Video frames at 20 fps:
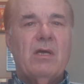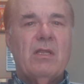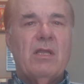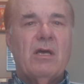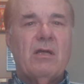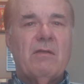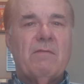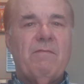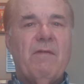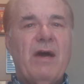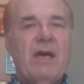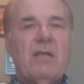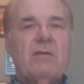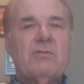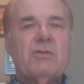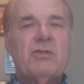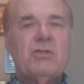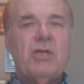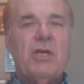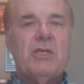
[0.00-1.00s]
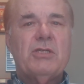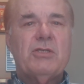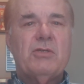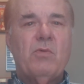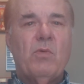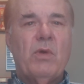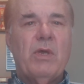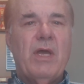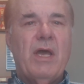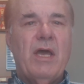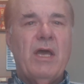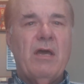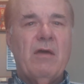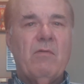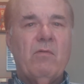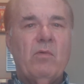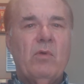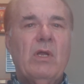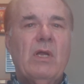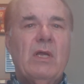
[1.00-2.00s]
Now, the final suggestion we
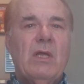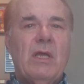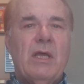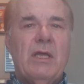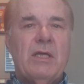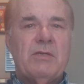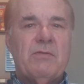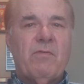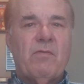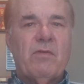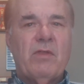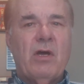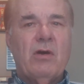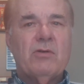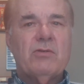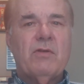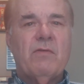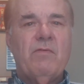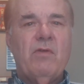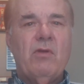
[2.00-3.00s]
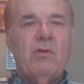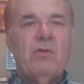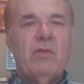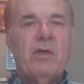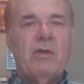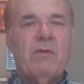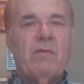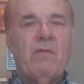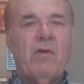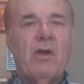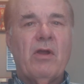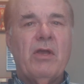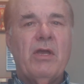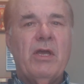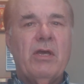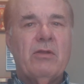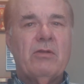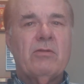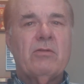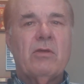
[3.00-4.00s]
have is for those of you that have
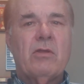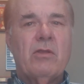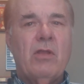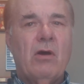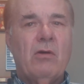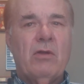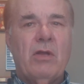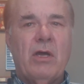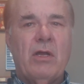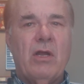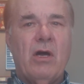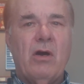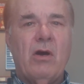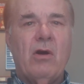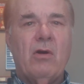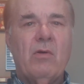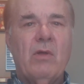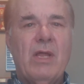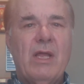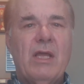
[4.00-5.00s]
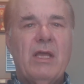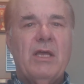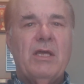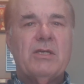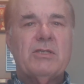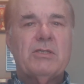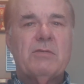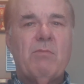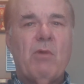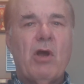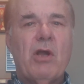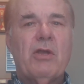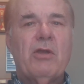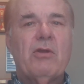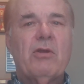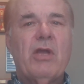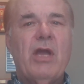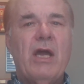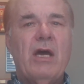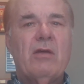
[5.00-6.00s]
already entered the donut hole is to mark
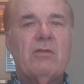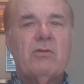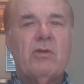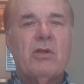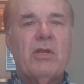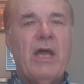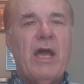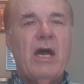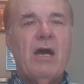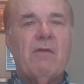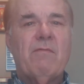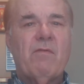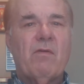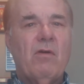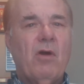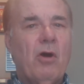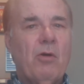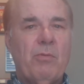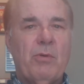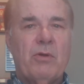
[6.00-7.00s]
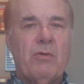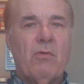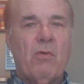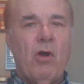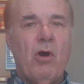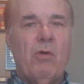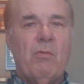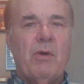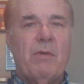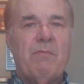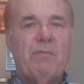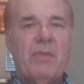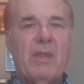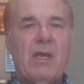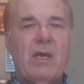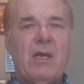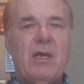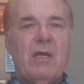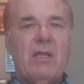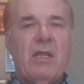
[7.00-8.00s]
your calendar now for open enrollment.
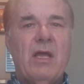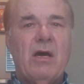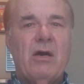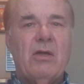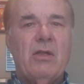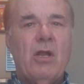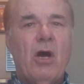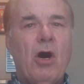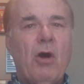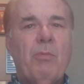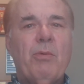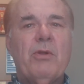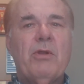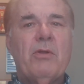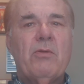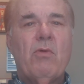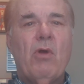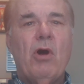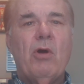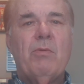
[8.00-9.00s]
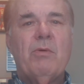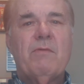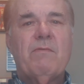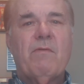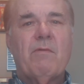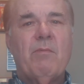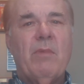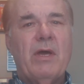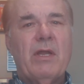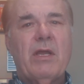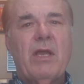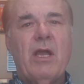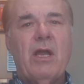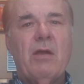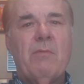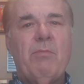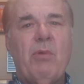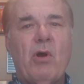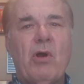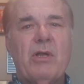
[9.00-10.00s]
Now, an open enrollment for
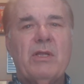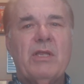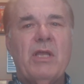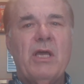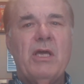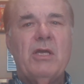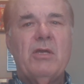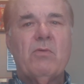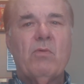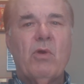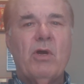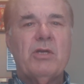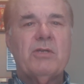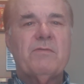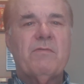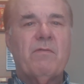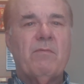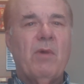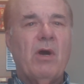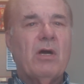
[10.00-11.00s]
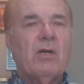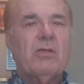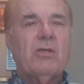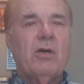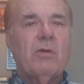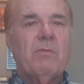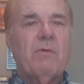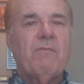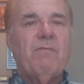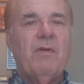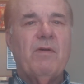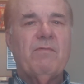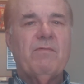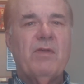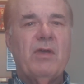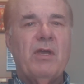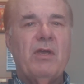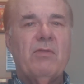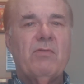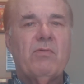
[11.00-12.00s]
Medicare Part D runs from October
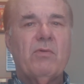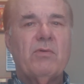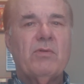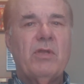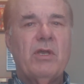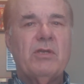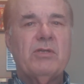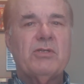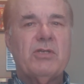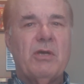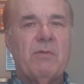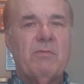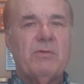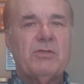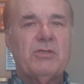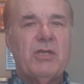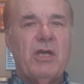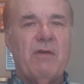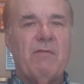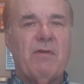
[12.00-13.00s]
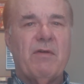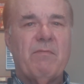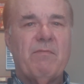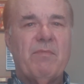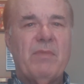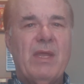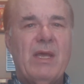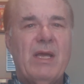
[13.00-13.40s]
15th through December 7th.